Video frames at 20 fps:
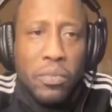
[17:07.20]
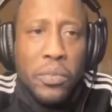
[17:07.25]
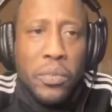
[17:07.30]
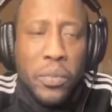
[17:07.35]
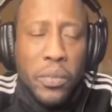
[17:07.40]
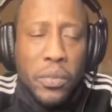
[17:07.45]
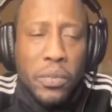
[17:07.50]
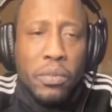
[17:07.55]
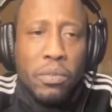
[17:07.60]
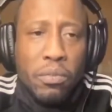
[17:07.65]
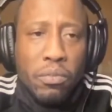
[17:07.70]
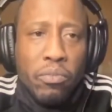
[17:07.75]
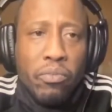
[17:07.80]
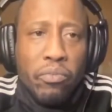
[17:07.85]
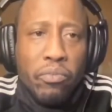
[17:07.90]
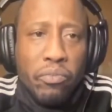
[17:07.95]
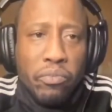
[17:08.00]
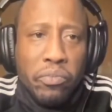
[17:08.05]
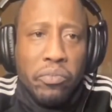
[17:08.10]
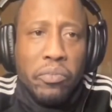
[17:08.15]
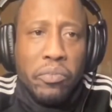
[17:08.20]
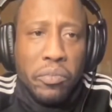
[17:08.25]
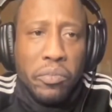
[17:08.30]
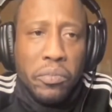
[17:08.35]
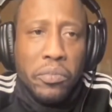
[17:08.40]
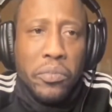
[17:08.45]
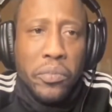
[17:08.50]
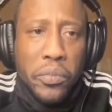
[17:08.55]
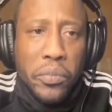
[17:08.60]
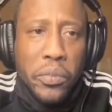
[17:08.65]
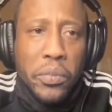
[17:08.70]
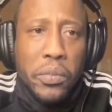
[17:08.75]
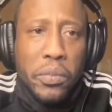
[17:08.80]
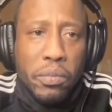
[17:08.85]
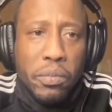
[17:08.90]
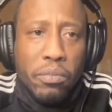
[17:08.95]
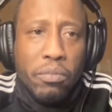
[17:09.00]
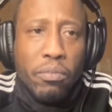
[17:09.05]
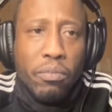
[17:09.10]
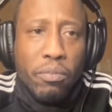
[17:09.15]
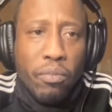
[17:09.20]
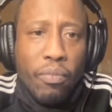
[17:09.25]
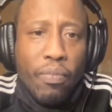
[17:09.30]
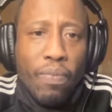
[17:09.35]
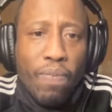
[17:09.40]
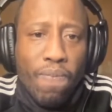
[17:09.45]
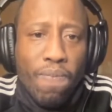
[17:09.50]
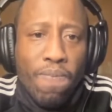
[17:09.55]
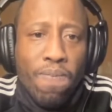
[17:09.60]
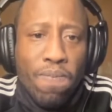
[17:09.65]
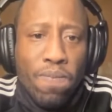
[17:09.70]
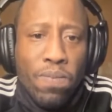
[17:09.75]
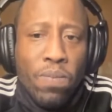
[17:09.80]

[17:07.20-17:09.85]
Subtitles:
time and again we always wait for something to happen to bring